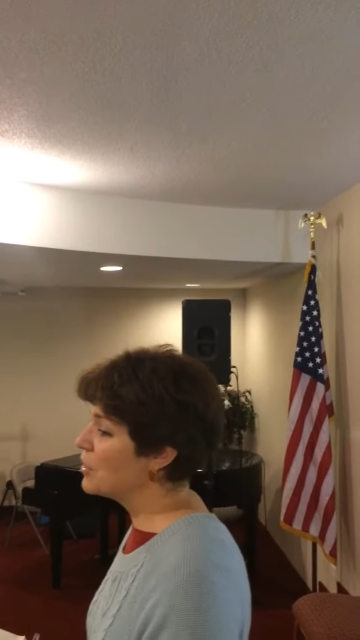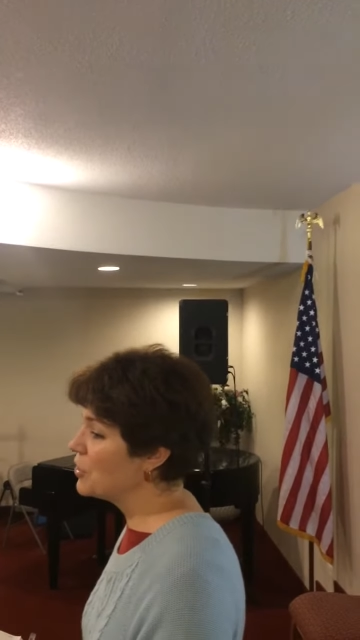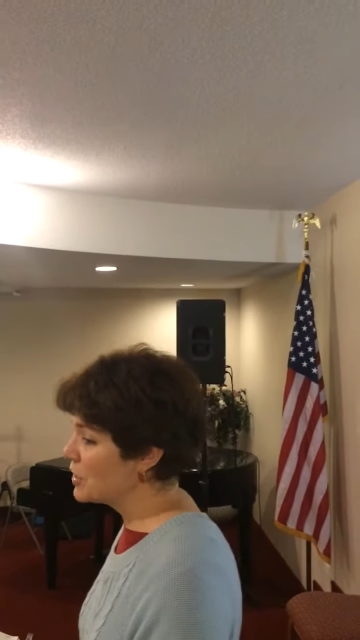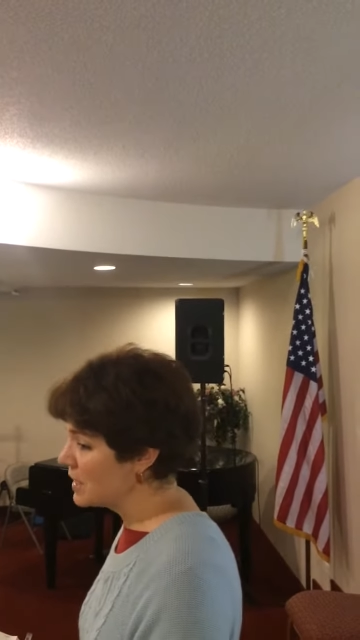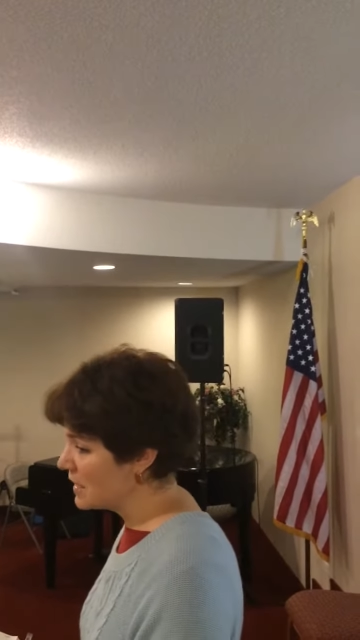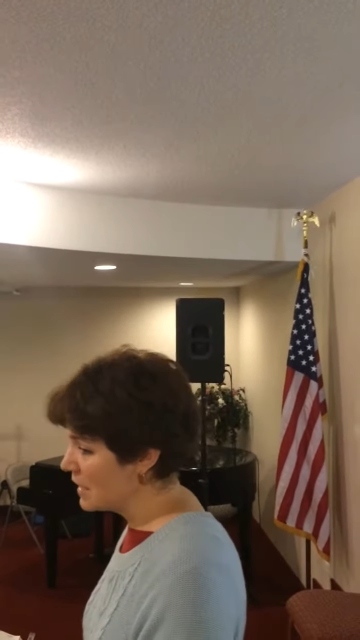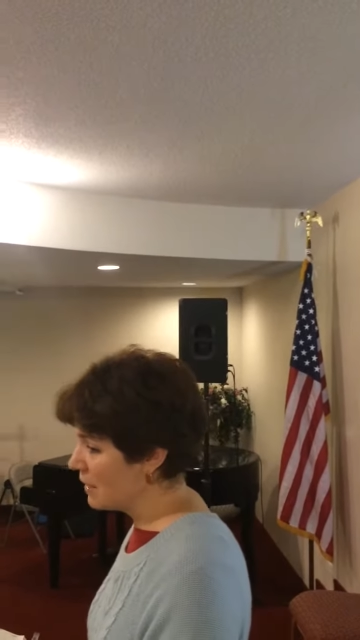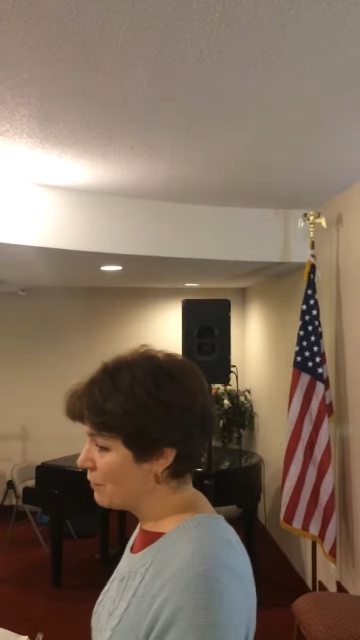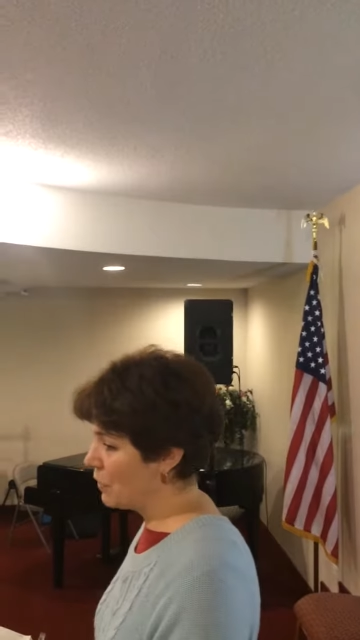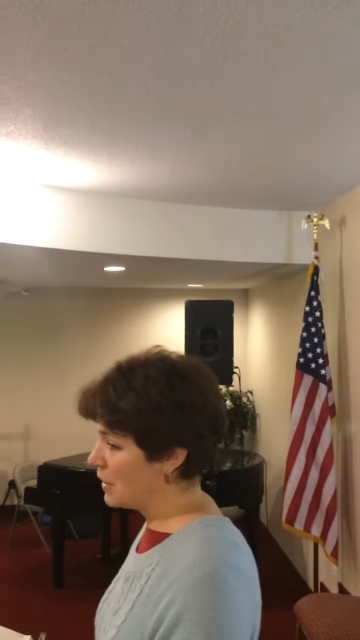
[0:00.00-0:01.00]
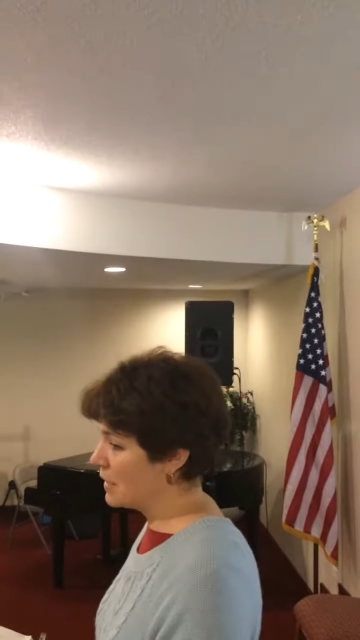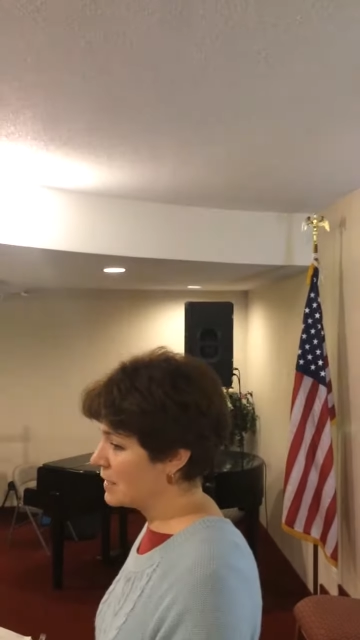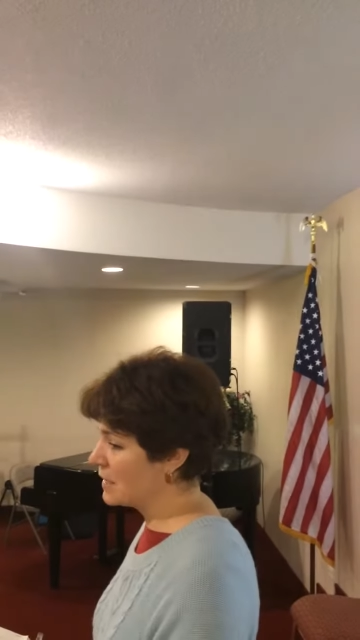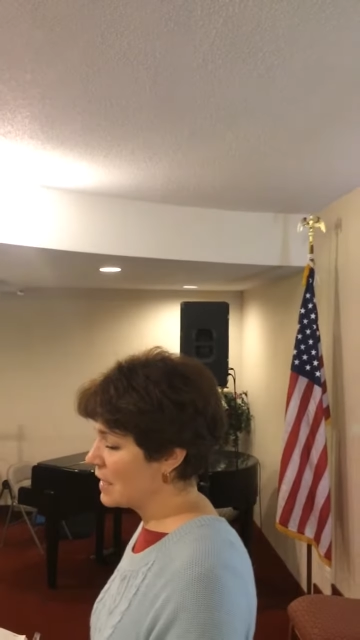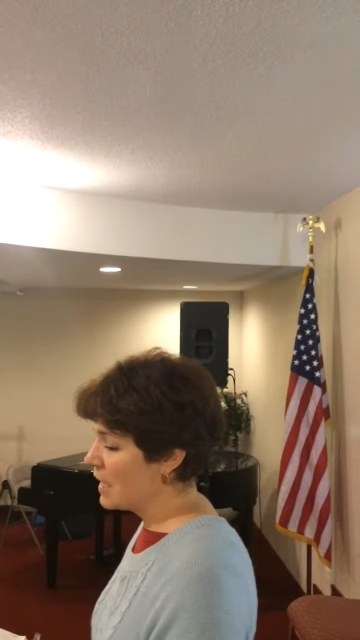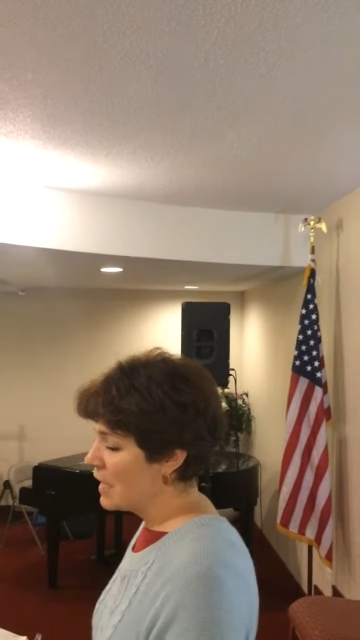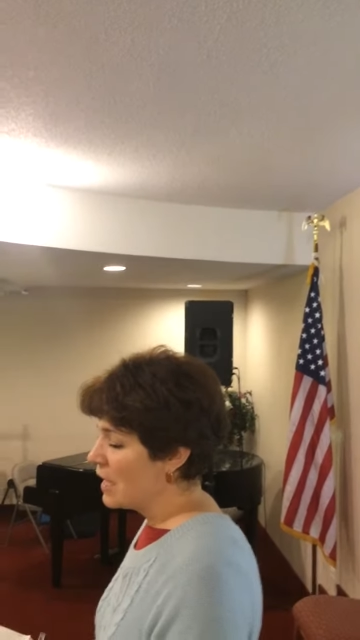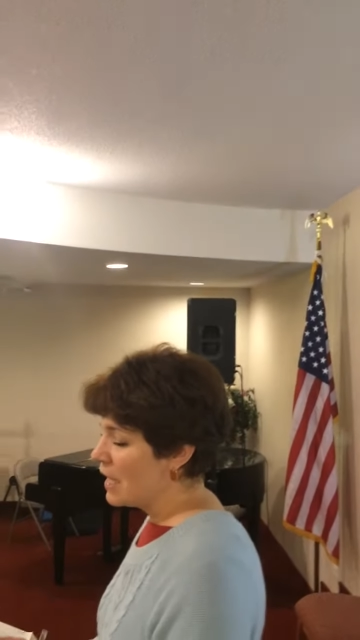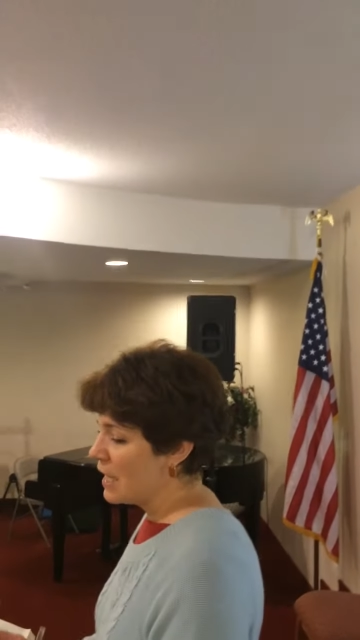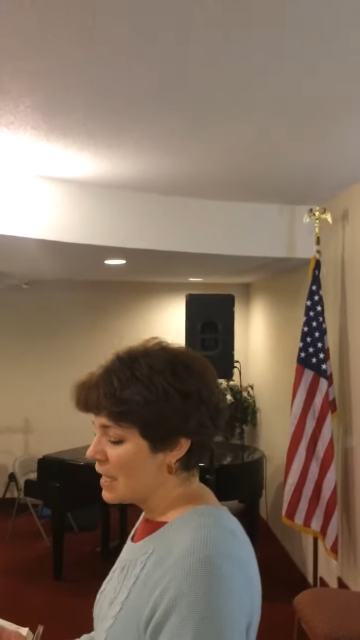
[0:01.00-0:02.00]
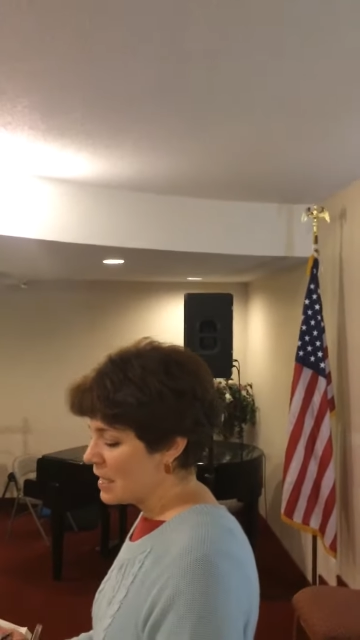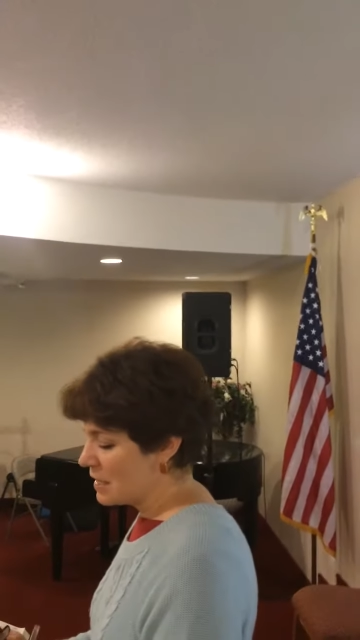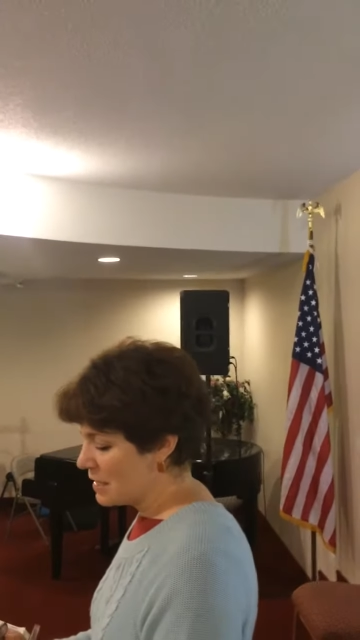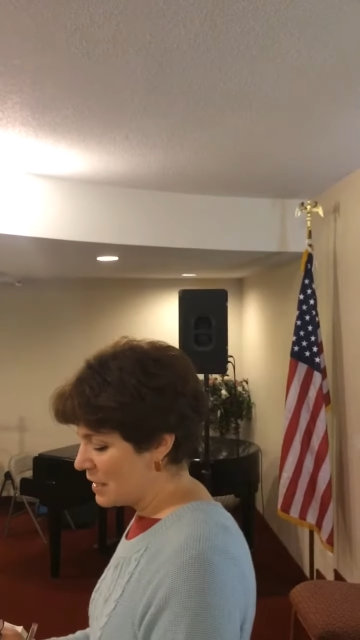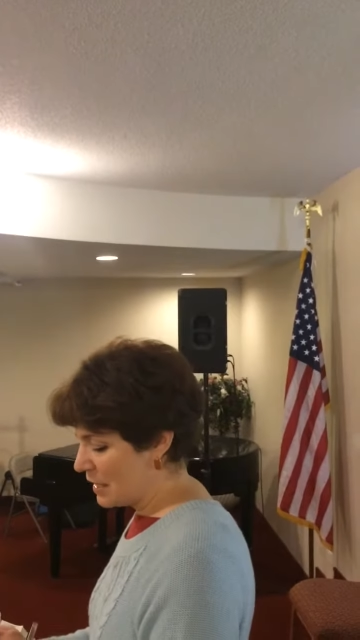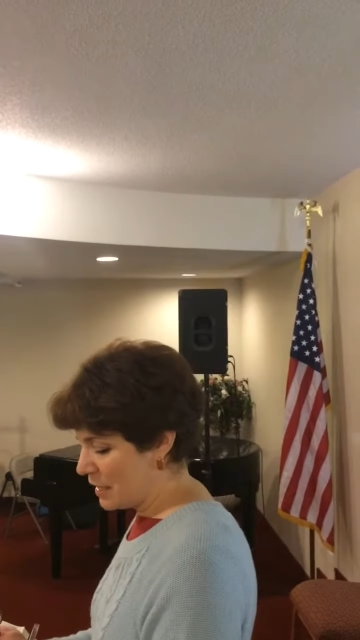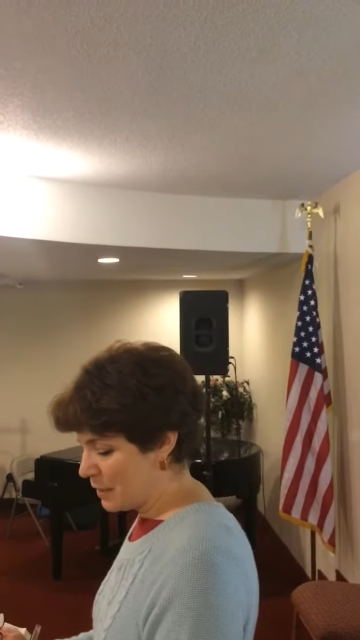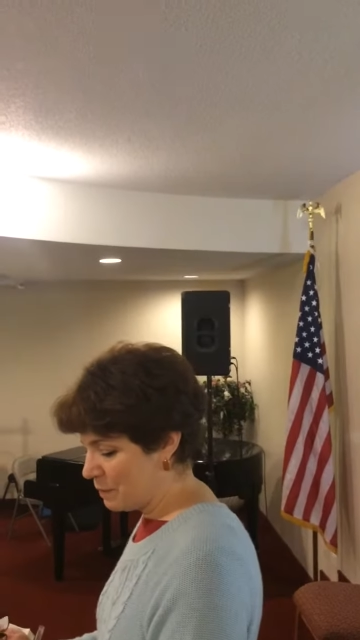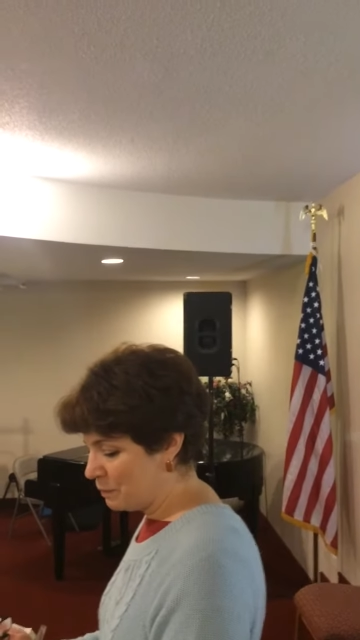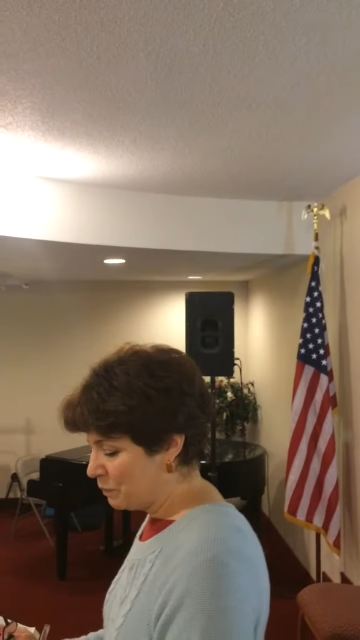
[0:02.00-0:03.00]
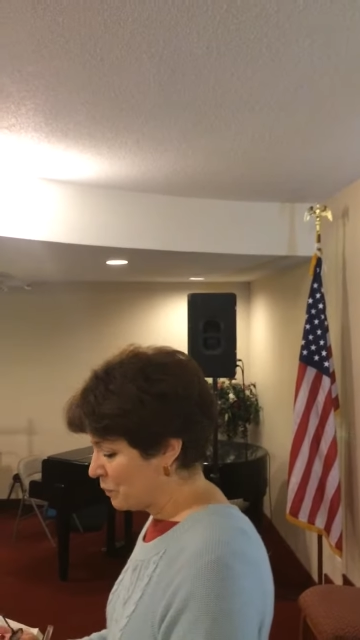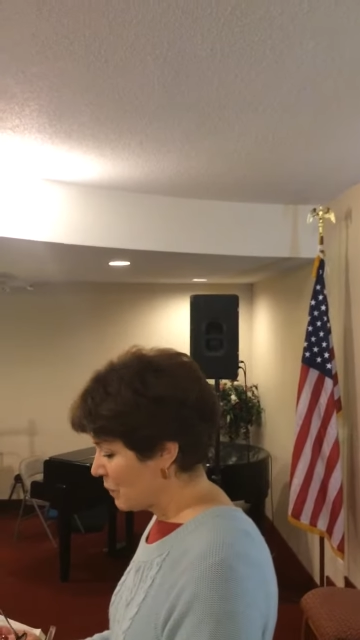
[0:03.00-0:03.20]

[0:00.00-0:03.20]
interceding for us and um,